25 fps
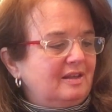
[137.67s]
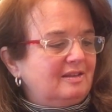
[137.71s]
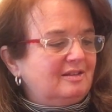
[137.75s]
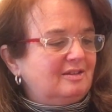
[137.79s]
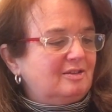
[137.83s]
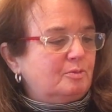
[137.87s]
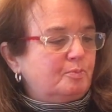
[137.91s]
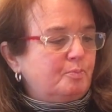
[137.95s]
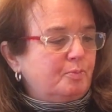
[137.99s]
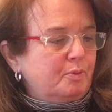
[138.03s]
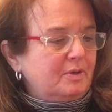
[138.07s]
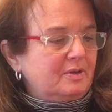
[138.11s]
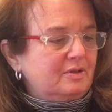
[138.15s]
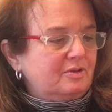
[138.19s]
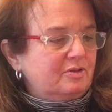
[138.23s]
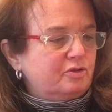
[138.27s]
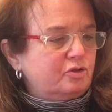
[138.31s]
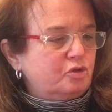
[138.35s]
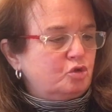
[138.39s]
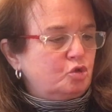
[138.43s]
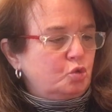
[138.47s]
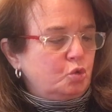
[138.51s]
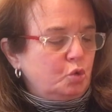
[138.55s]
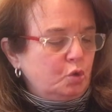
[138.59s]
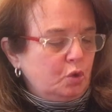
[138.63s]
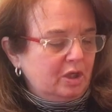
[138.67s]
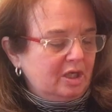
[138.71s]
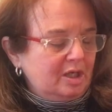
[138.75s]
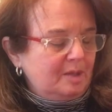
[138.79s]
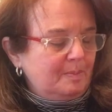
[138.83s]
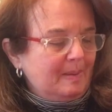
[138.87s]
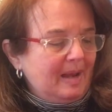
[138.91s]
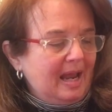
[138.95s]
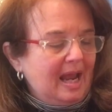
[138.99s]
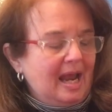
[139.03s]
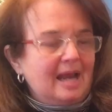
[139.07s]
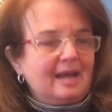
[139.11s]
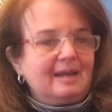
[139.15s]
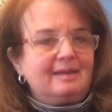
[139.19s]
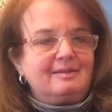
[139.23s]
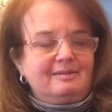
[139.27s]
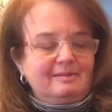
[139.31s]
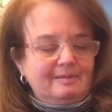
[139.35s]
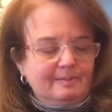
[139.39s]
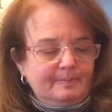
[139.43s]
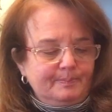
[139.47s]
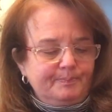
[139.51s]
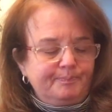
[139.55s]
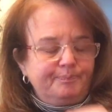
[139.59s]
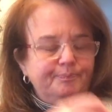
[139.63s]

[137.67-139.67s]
spritz treat bags